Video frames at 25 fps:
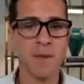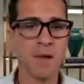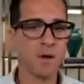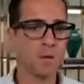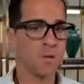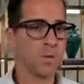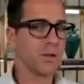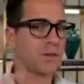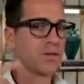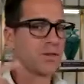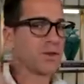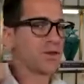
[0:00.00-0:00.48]

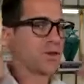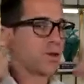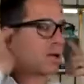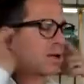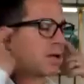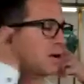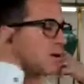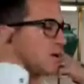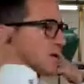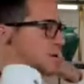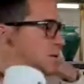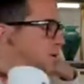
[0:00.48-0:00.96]
with your
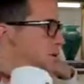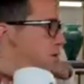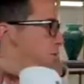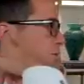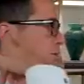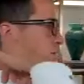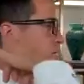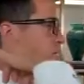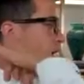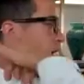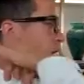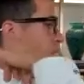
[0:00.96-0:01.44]
ears over
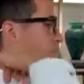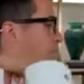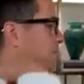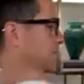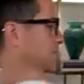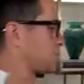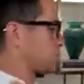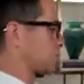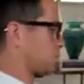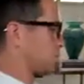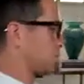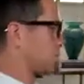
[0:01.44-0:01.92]
top of your
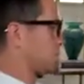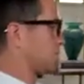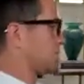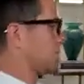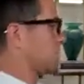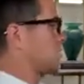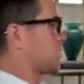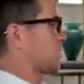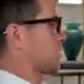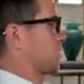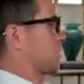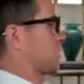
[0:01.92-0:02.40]

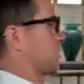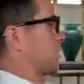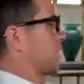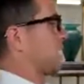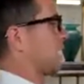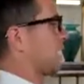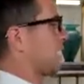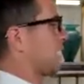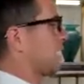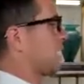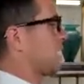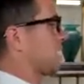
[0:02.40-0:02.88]
shoulders,
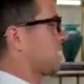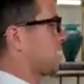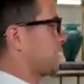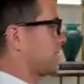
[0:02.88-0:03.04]
okay?